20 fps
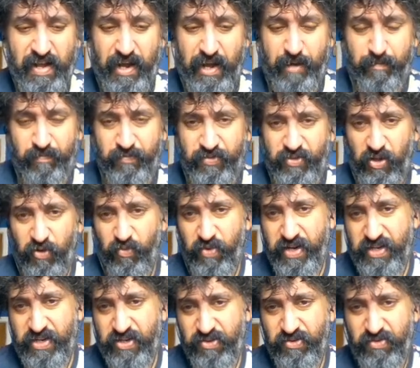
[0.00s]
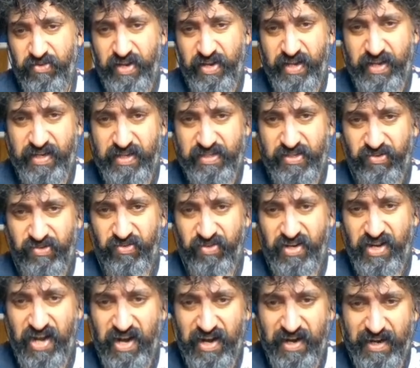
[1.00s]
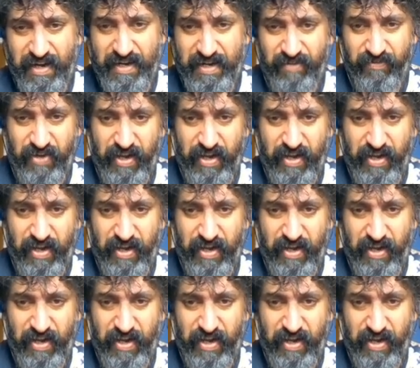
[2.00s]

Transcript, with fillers: Um, so we do need to kind